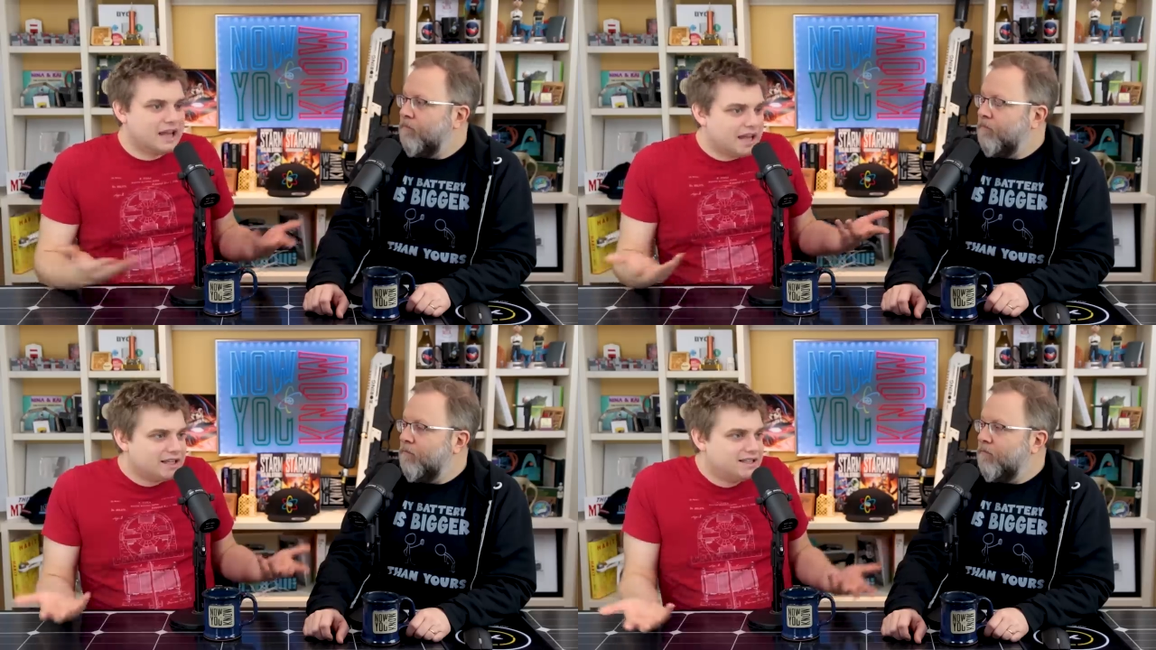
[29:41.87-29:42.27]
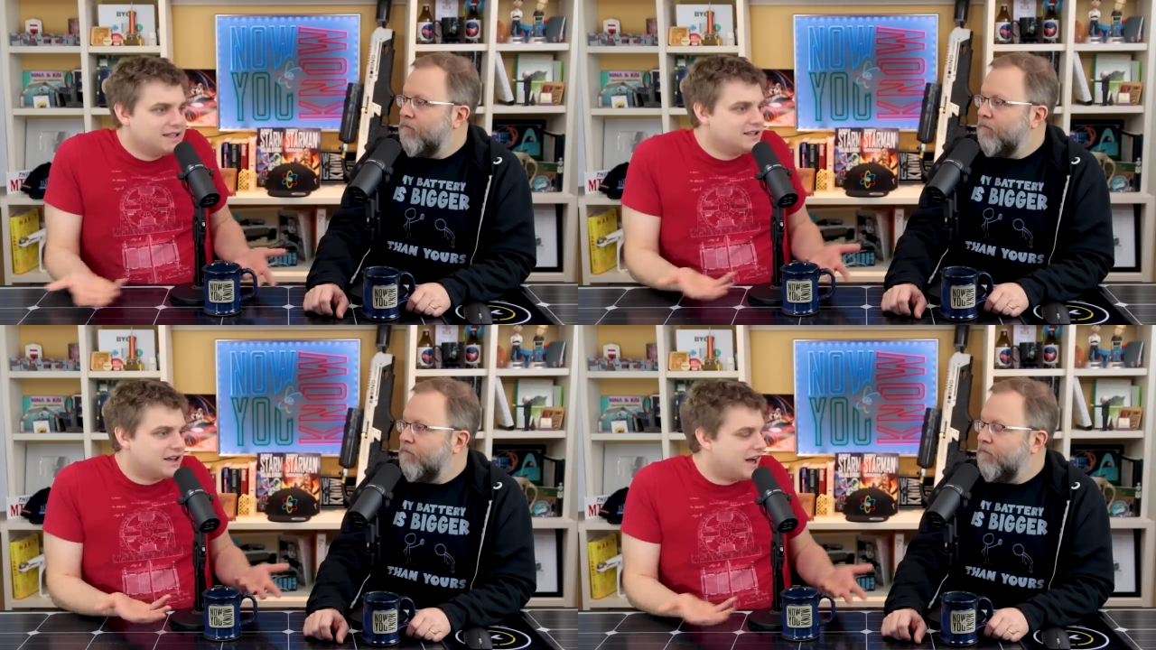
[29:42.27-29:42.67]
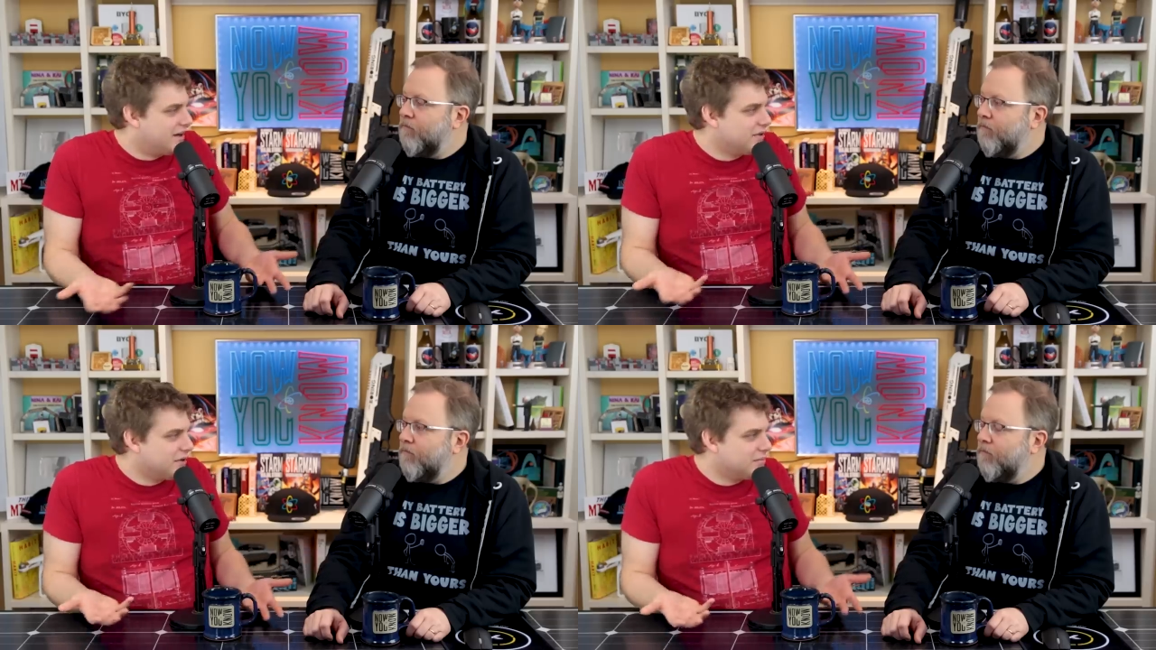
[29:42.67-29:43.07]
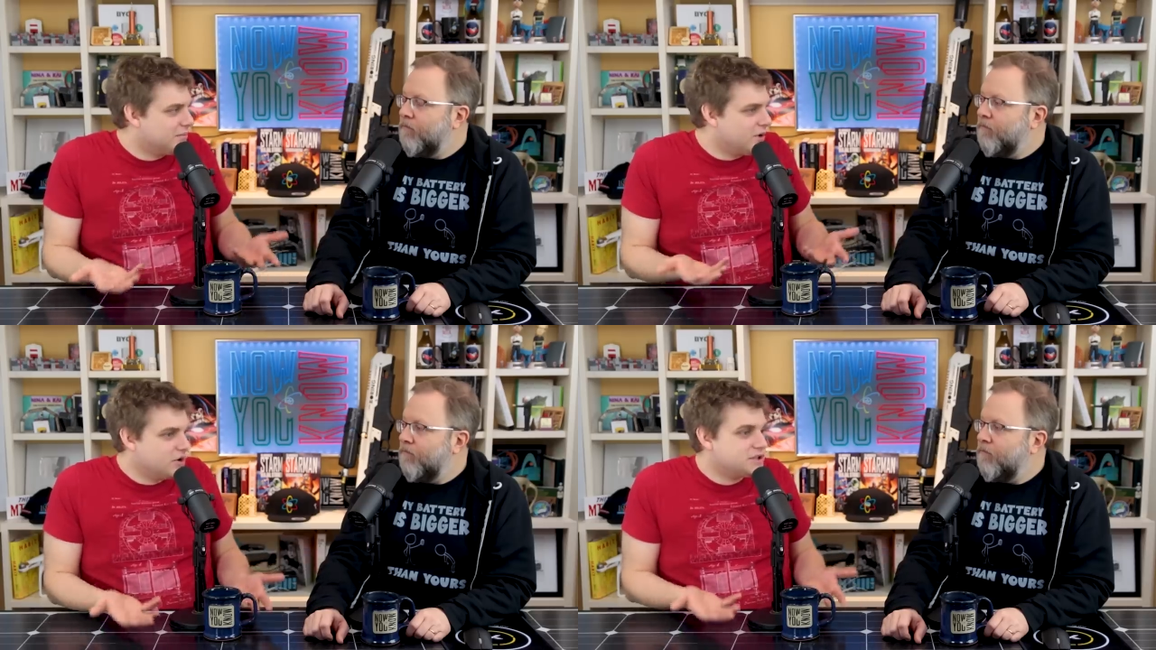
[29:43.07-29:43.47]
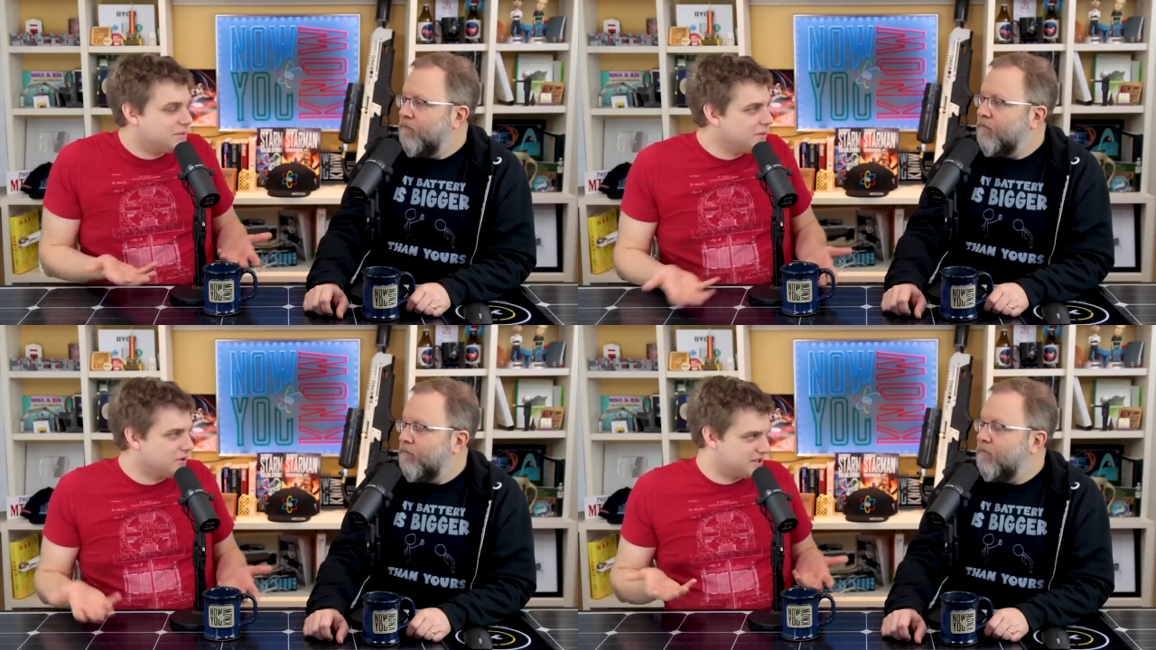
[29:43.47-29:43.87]
Speaker 1: it didn't cover most
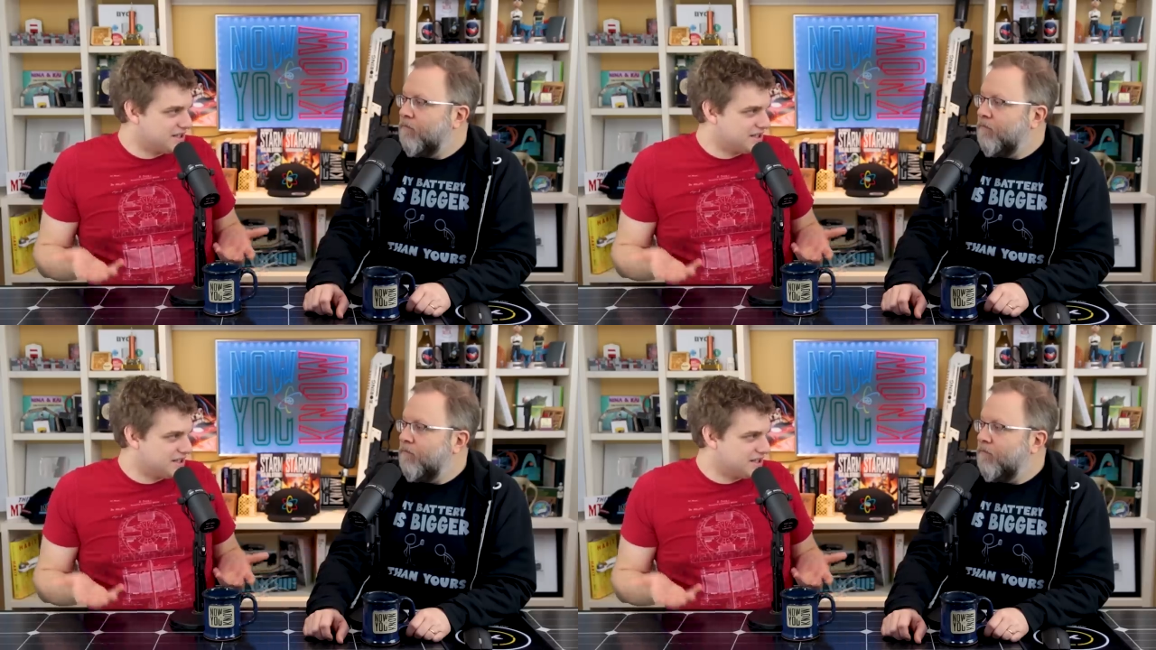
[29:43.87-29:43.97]
people's